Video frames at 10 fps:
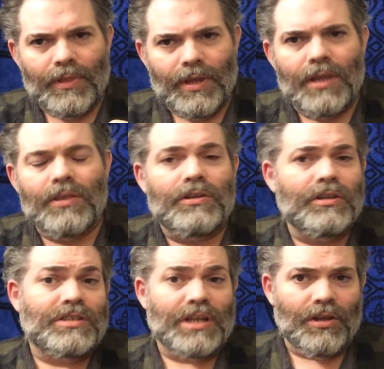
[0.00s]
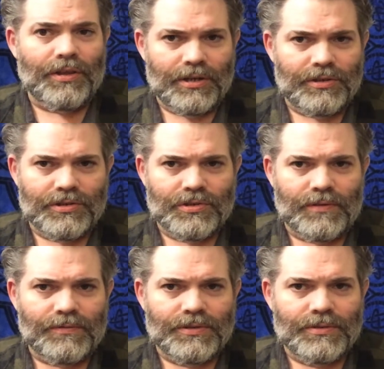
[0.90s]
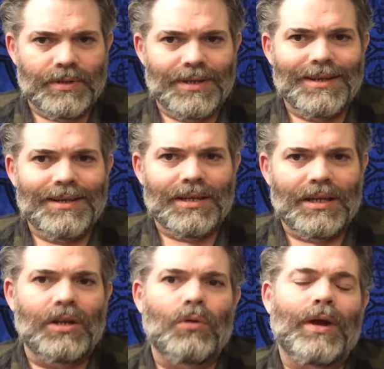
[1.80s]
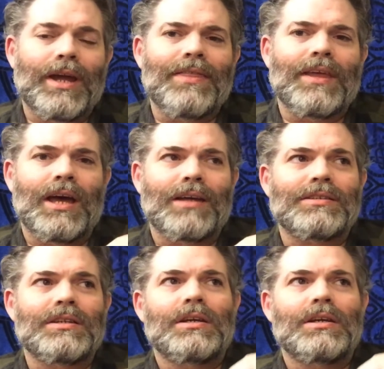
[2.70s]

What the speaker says: in the detail that it deserves, in a way that